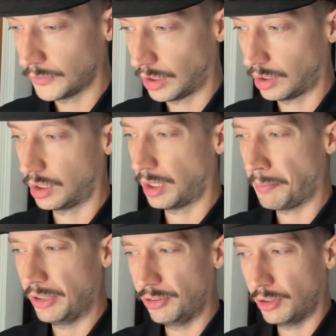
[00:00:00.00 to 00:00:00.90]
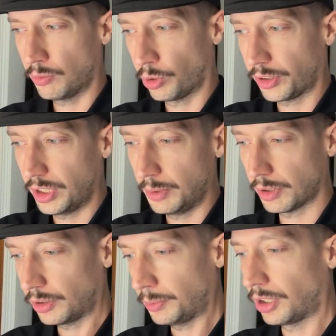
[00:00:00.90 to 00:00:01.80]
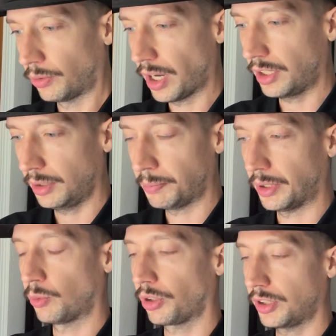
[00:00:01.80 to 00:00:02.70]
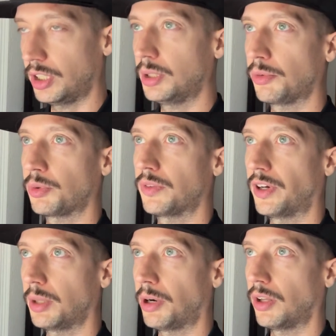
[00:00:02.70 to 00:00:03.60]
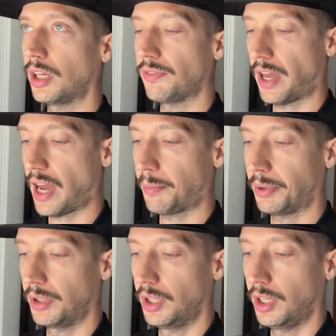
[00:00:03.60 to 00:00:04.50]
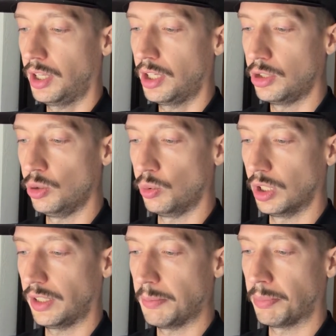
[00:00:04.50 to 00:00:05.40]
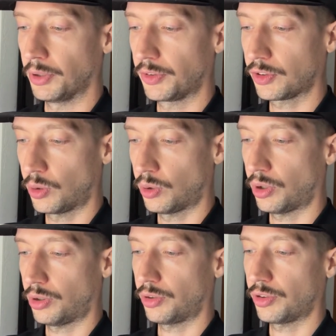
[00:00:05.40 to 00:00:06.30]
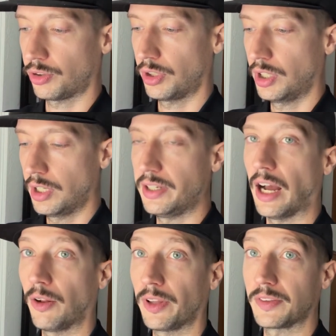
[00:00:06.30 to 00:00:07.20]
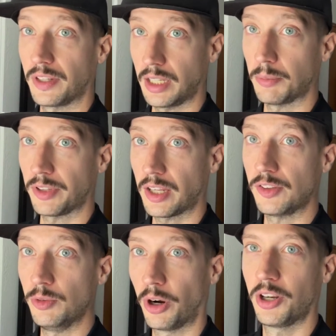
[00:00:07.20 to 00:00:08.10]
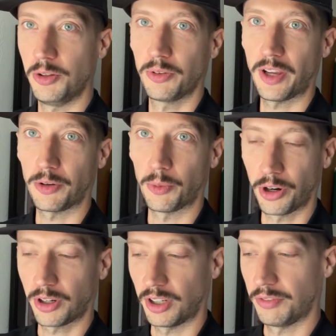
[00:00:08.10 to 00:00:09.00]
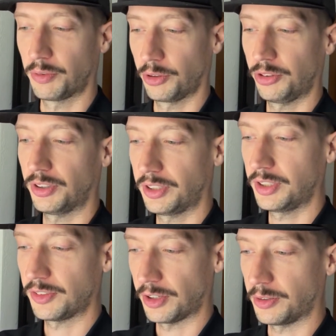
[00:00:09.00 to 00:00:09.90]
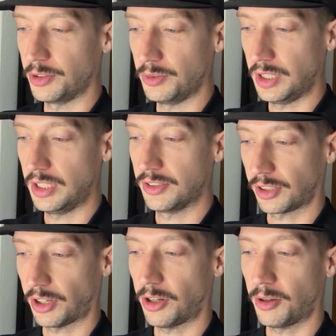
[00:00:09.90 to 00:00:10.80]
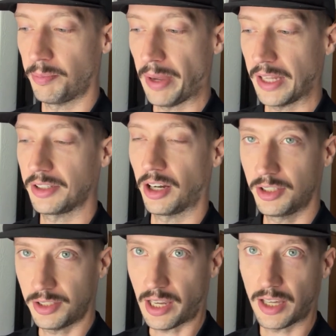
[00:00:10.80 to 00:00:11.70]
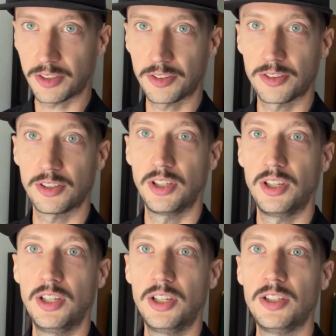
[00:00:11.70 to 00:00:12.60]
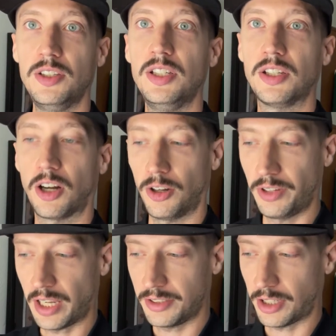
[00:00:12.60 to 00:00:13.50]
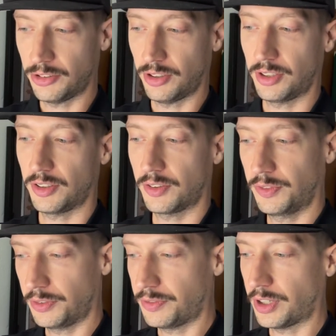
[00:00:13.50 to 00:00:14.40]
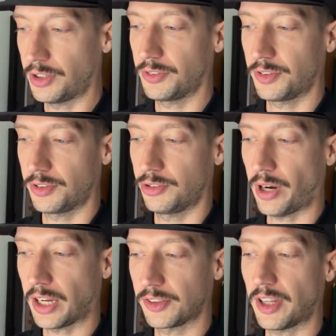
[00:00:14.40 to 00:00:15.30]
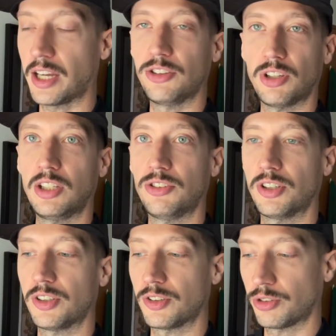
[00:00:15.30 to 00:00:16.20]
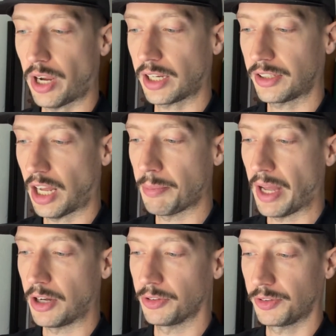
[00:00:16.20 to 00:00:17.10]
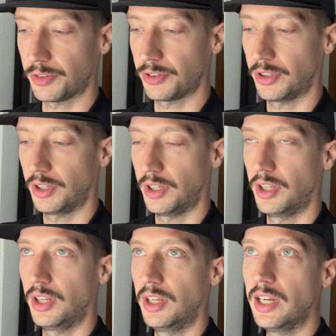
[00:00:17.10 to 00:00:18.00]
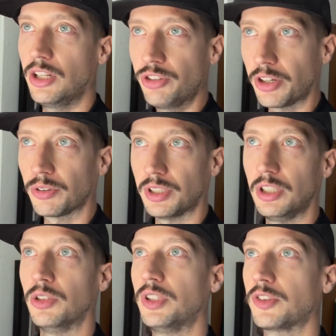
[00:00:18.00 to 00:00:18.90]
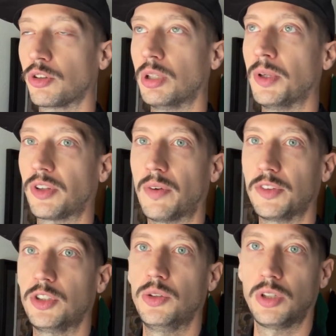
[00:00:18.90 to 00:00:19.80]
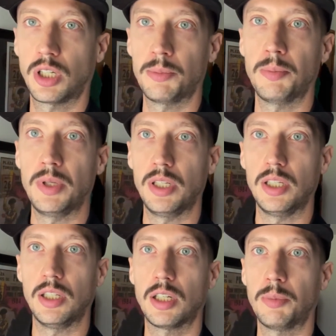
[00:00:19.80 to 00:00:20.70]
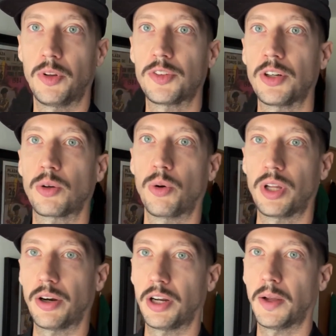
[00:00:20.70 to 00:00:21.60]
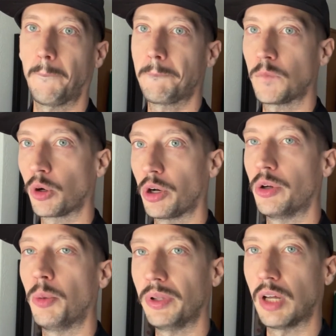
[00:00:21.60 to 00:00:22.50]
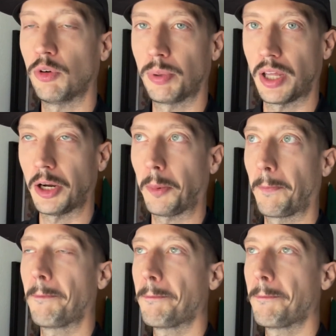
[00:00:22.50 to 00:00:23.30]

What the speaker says: I mentioned work teams a little bit already, but work teams with the Volleyball Life app, you will input scores. Now, like the name says, you're there to work, unfortunately, so you need to call bad contacts. You need to call net touches, foot faults, track side changes, track timeouts, and generally, disagreements. Obviously, you can come to me, come to the center court area. We'll go to an open level player.